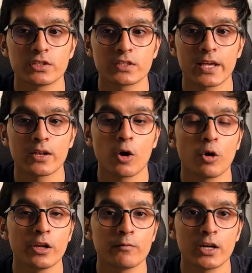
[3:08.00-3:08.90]
is an
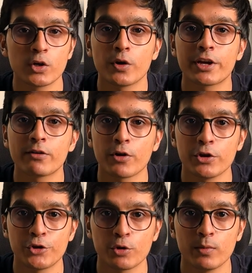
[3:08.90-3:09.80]
all-in-one toolkit for
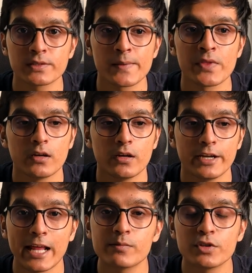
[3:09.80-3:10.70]
YouTubers.
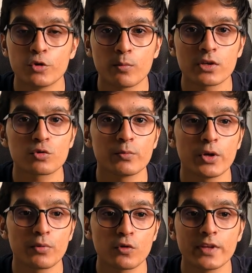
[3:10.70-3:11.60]
It helps YouTubers to
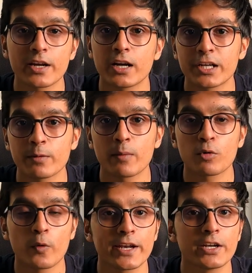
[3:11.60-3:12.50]
improve their content by
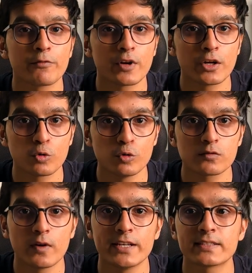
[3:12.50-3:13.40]
providing different
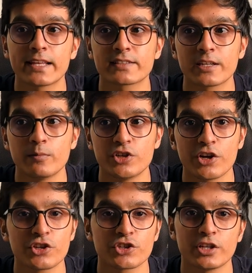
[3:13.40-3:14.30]
tools. One is like script
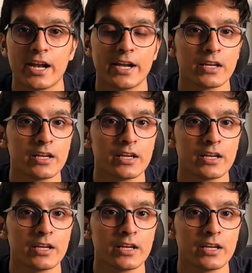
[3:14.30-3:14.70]
generation and